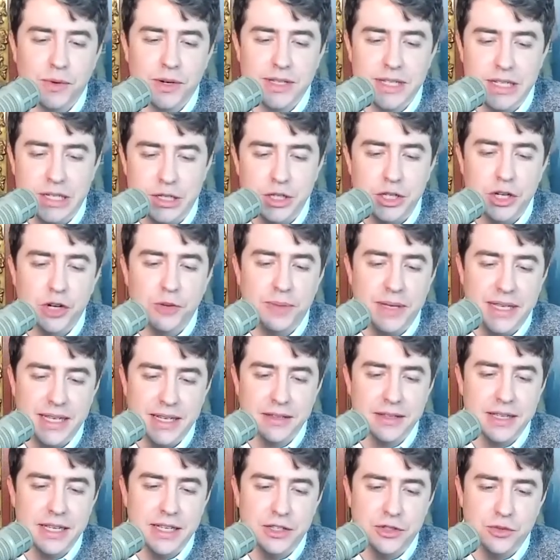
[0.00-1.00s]
what the
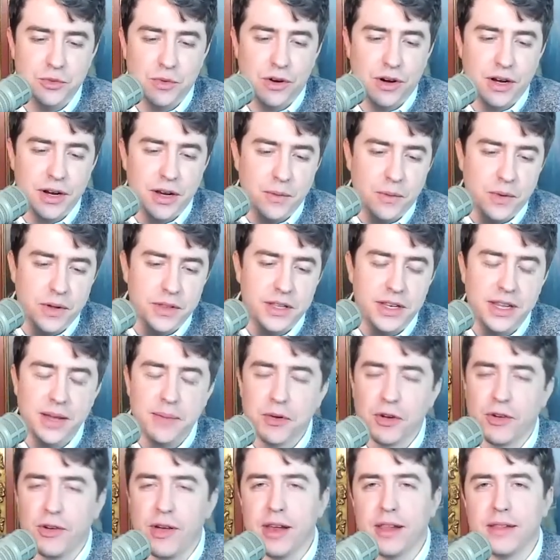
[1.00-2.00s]
GOP elites want and what the
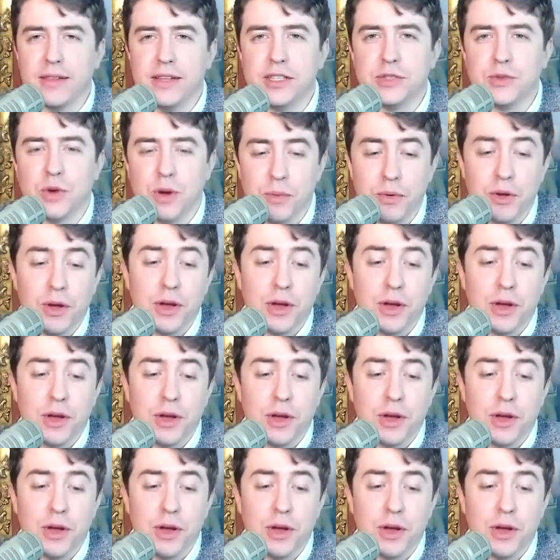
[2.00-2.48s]
Democrat elites want.